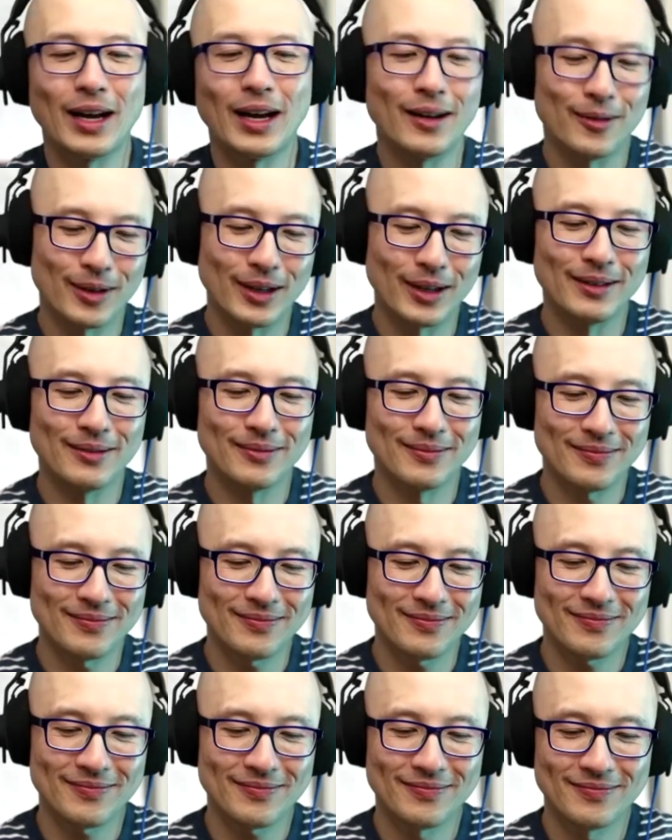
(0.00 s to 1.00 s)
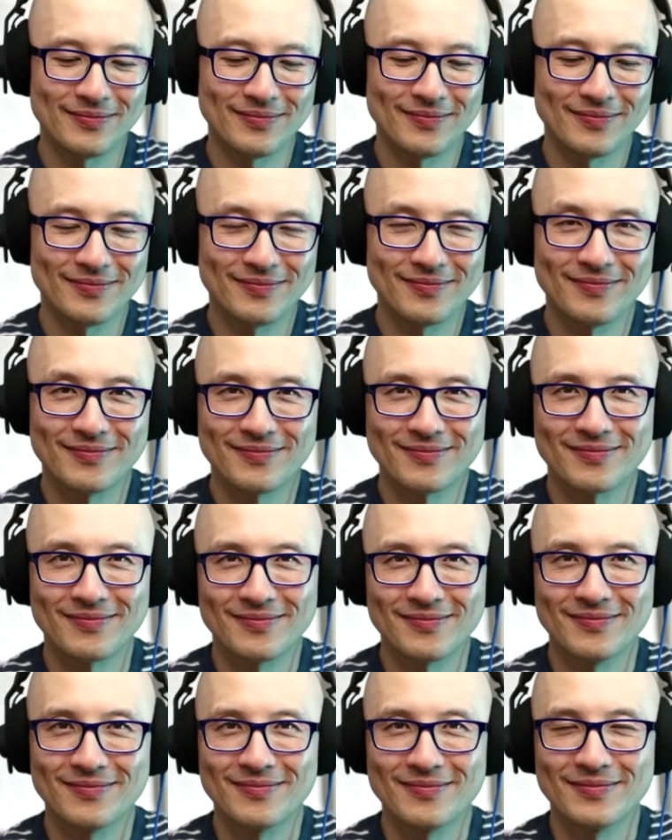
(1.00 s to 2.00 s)
right, what is that weird thing in the corner?
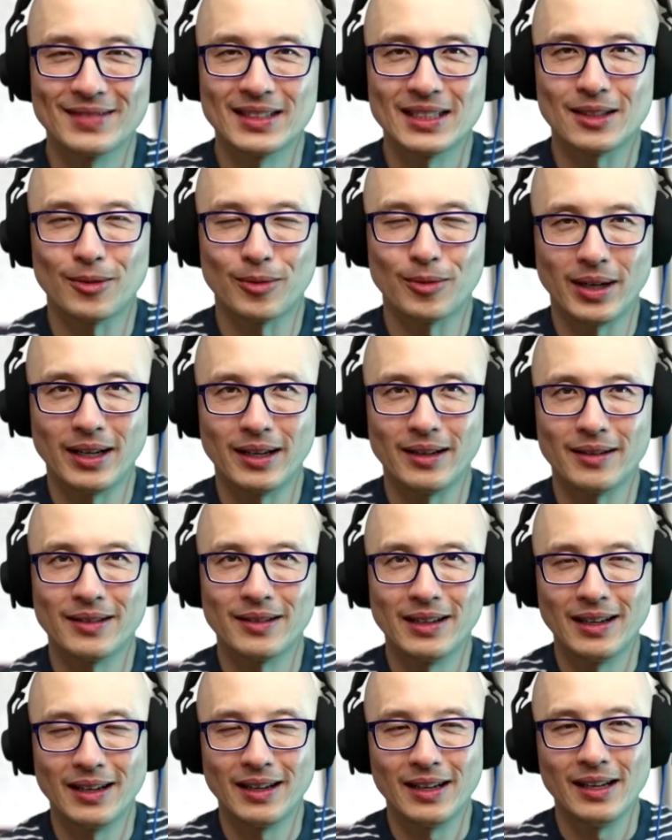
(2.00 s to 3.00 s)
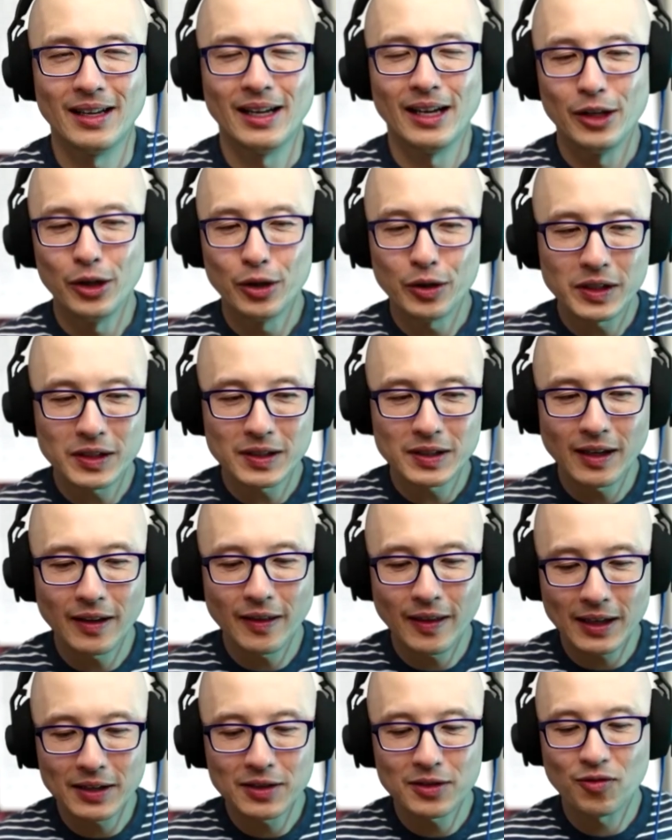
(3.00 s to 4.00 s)
Right. You could say
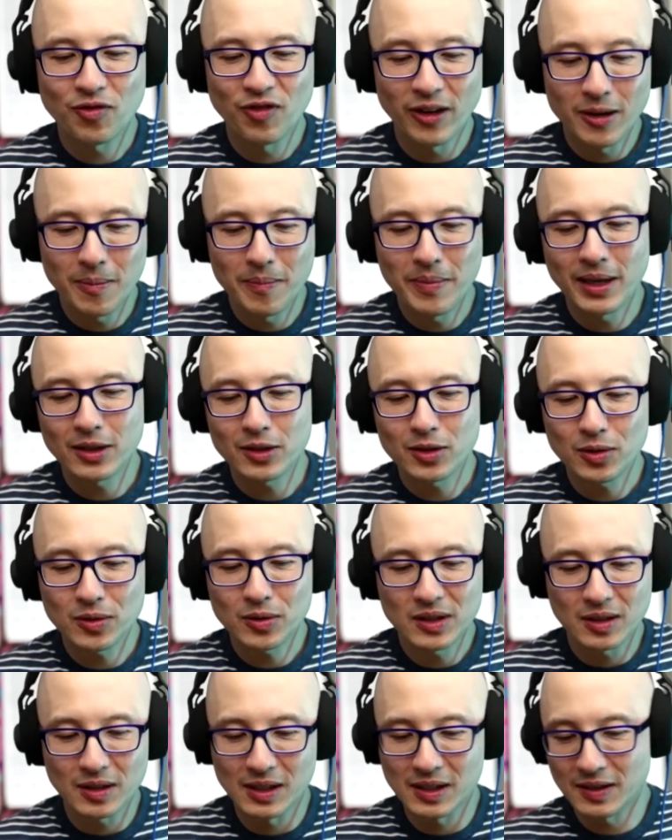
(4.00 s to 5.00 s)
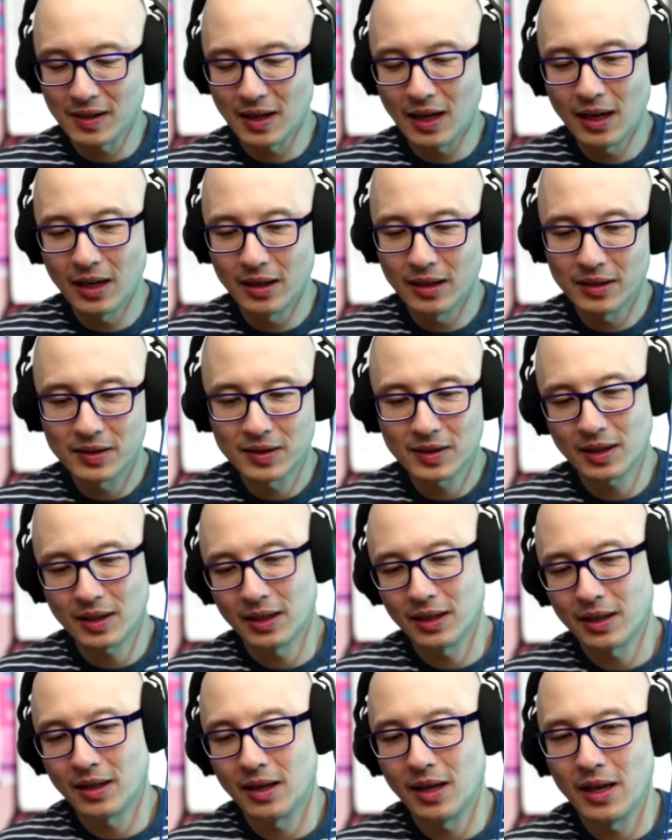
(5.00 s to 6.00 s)
that's fundamental to design. Is
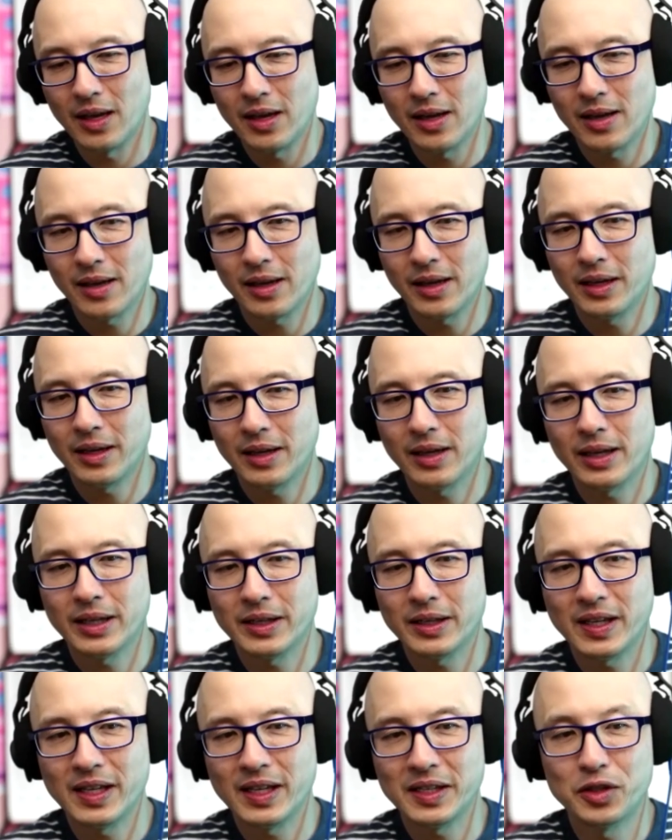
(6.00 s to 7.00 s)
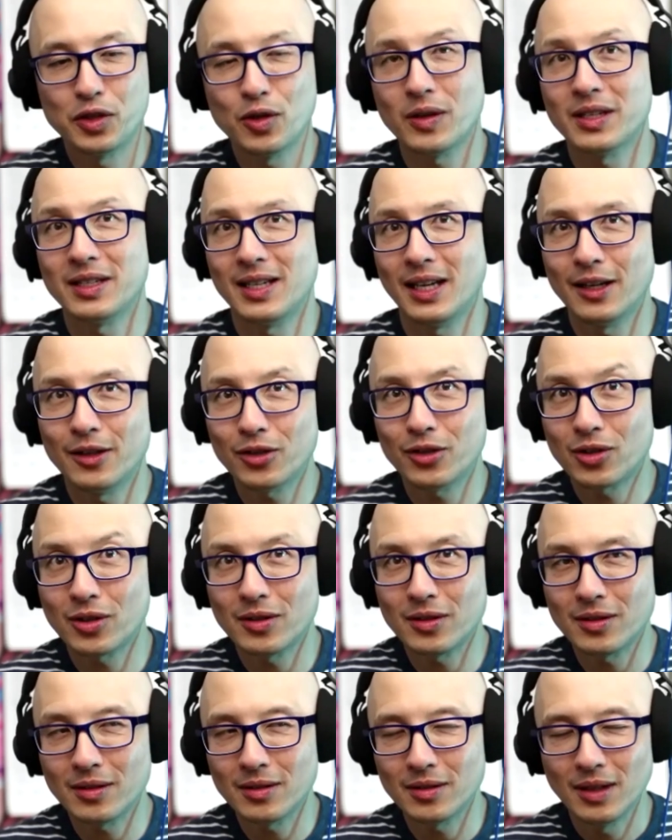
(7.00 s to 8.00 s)
like, is your
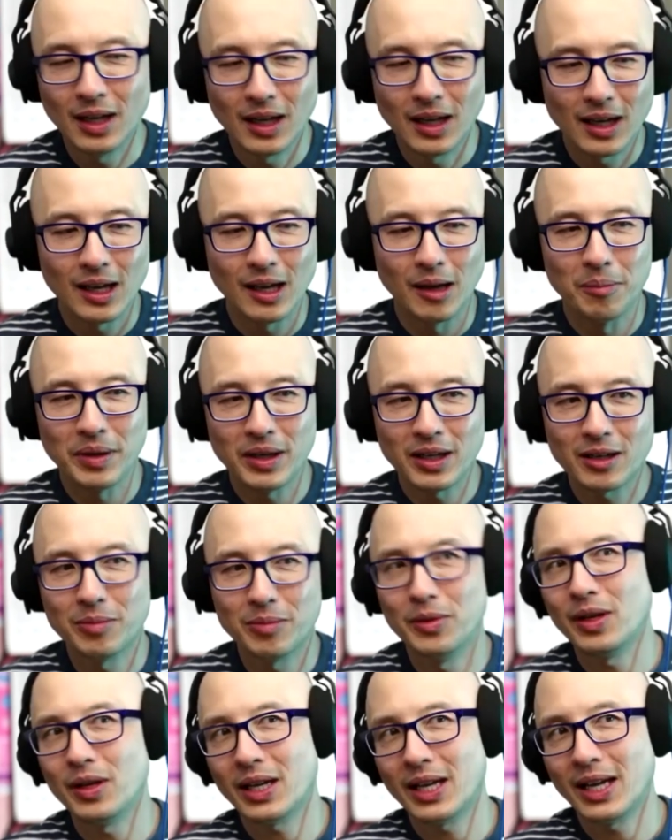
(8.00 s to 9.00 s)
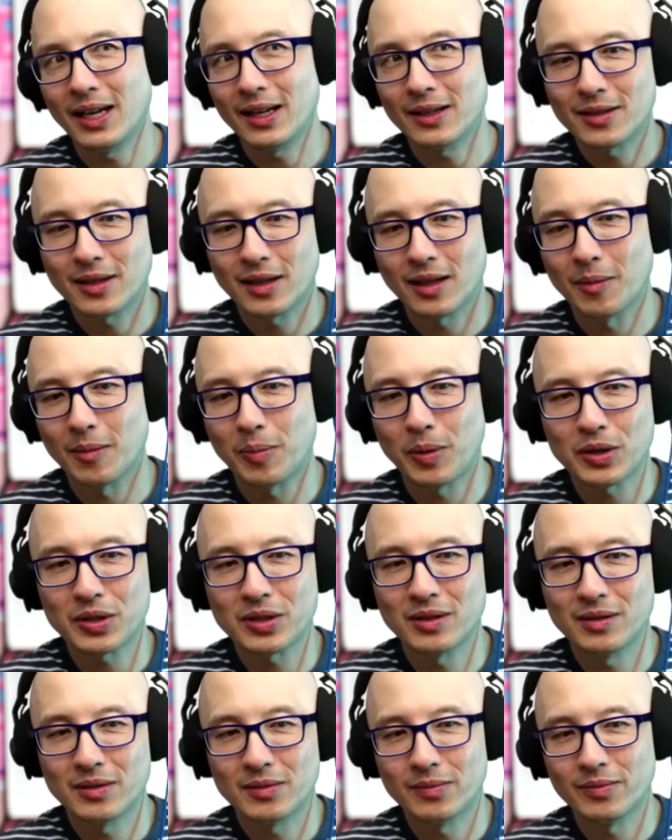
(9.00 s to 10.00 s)
intention being communicated to the
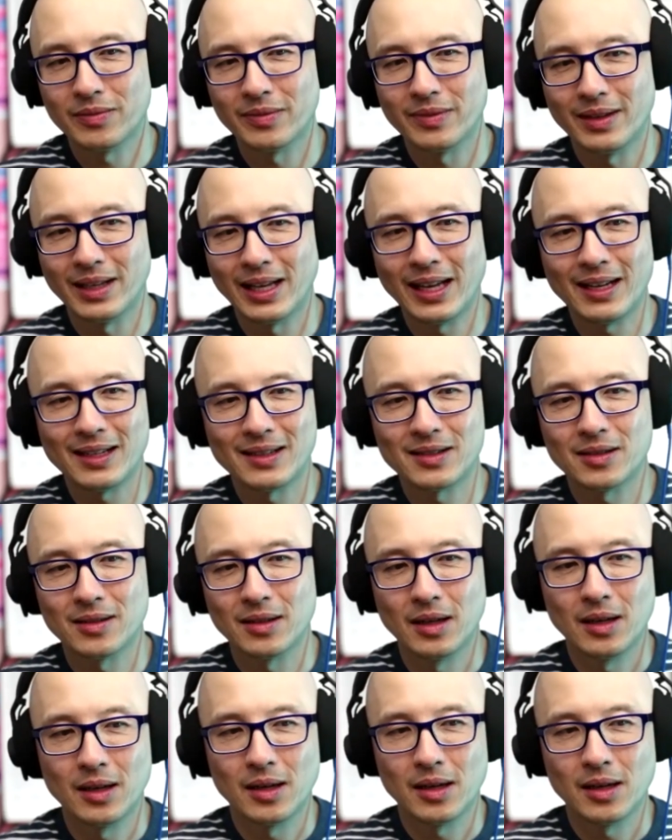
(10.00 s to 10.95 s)
person that it's